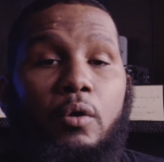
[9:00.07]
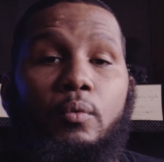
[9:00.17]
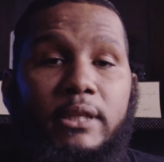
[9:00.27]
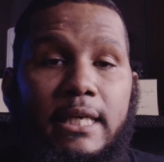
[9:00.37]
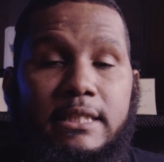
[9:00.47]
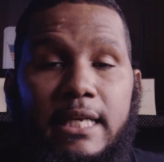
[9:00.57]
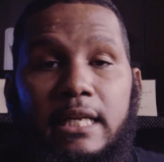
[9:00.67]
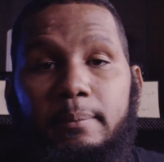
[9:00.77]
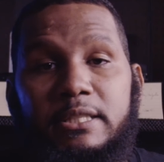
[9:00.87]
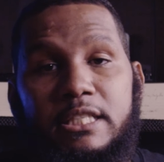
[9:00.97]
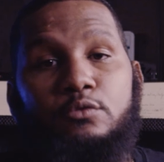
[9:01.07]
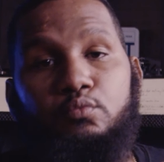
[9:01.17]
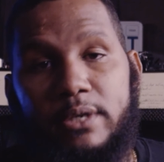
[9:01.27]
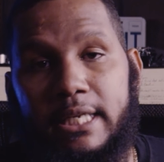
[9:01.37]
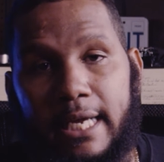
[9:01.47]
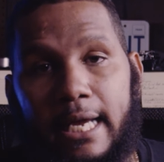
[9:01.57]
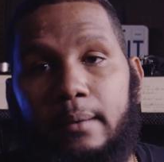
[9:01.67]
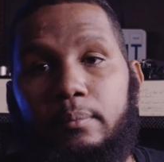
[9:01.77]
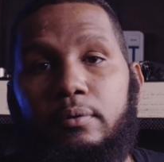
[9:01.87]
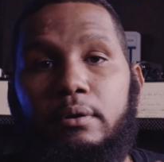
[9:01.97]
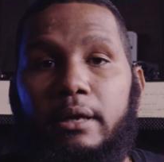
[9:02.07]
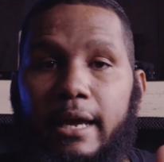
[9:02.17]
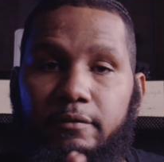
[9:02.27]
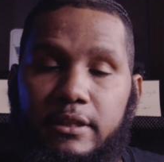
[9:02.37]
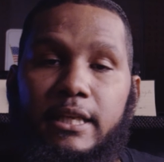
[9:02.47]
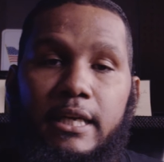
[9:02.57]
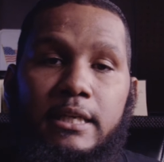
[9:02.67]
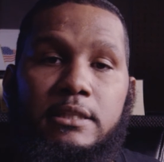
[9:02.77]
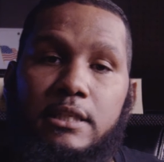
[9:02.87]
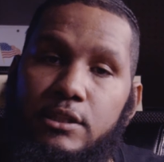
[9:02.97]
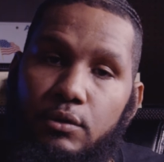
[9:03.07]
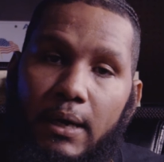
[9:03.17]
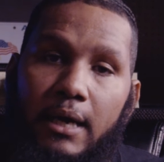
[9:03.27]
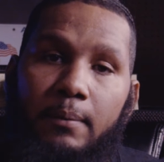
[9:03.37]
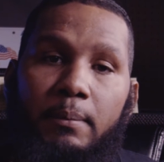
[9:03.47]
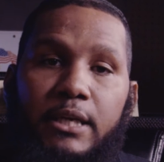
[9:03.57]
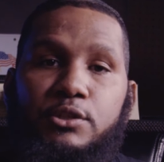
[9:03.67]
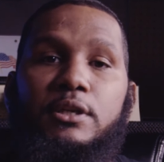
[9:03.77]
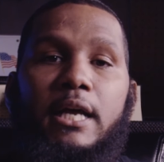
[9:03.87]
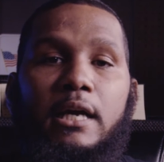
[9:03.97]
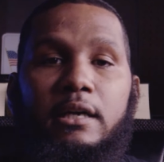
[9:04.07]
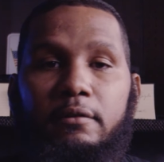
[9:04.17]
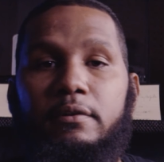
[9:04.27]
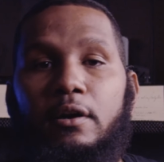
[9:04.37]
with that said, let me just recap everything just so I make sure that I covered